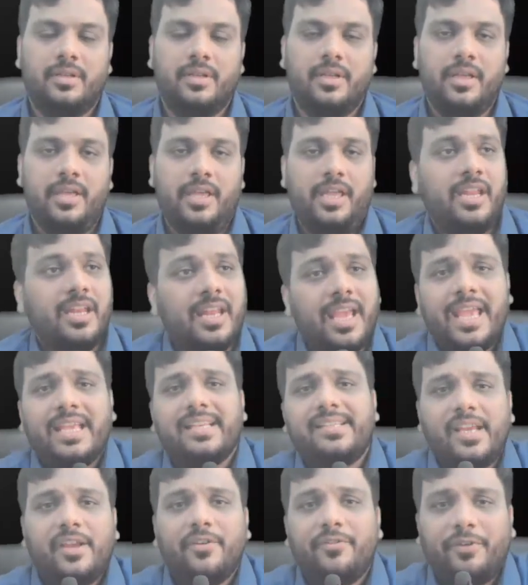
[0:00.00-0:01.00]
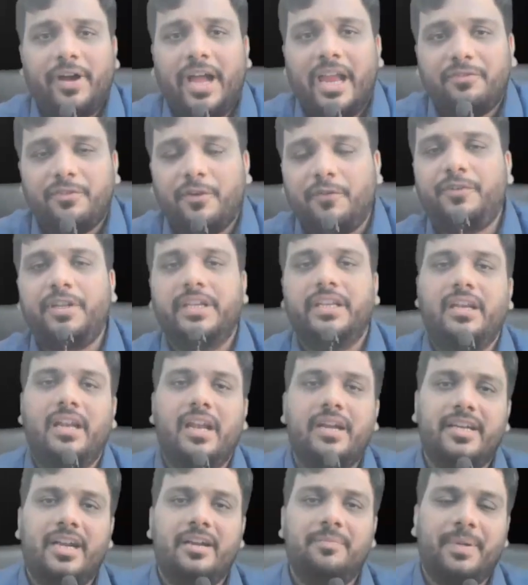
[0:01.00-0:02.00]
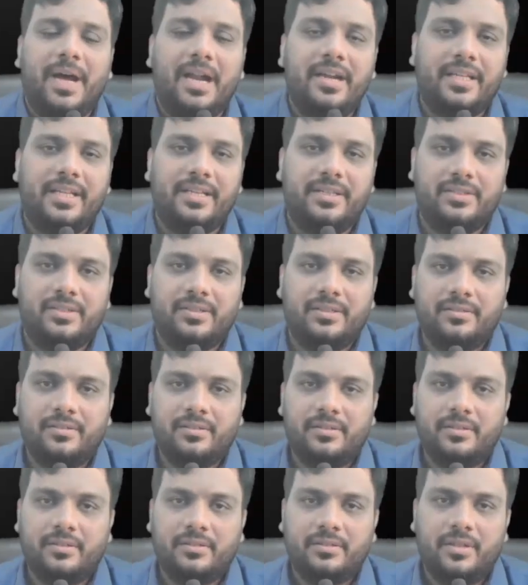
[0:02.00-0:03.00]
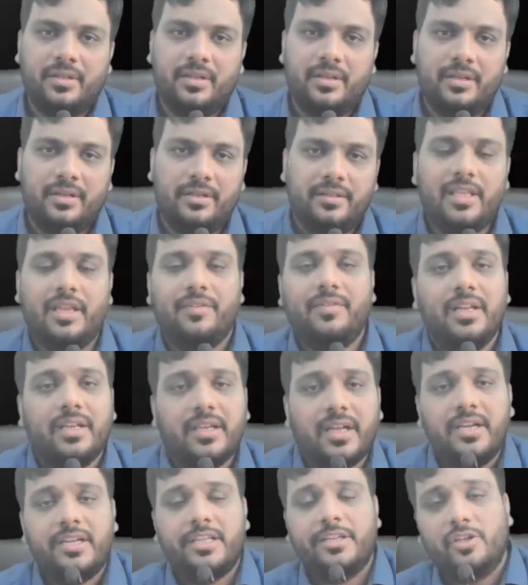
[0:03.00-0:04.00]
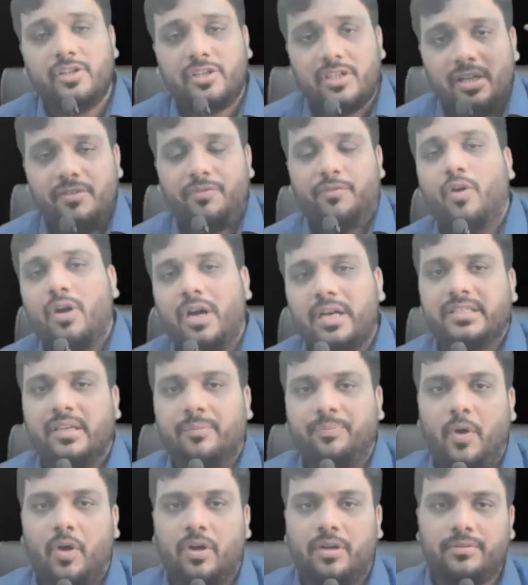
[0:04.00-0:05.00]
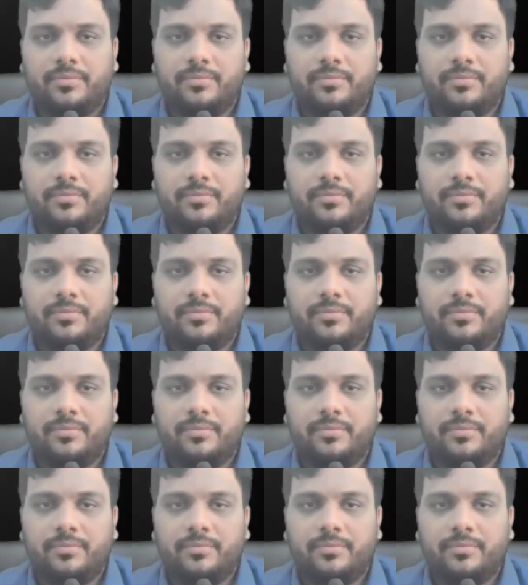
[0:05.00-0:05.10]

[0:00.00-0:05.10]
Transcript: In essay 550 related parties, they will continuously focus upon,